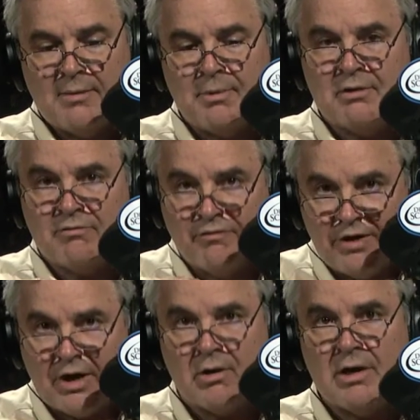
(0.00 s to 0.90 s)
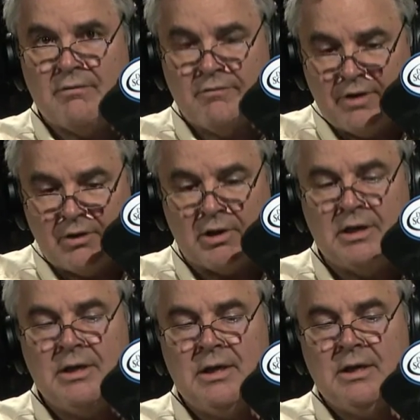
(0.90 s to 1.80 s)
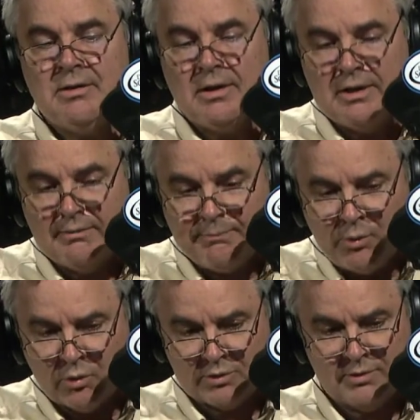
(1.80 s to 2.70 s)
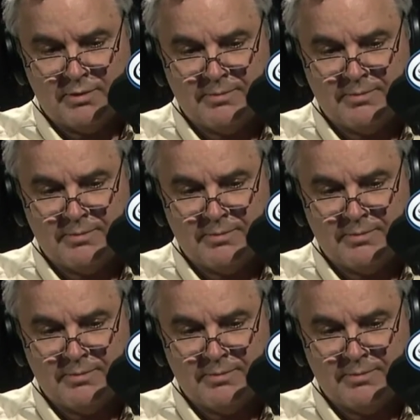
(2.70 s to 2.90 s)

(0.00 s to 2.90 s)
but is very, very important.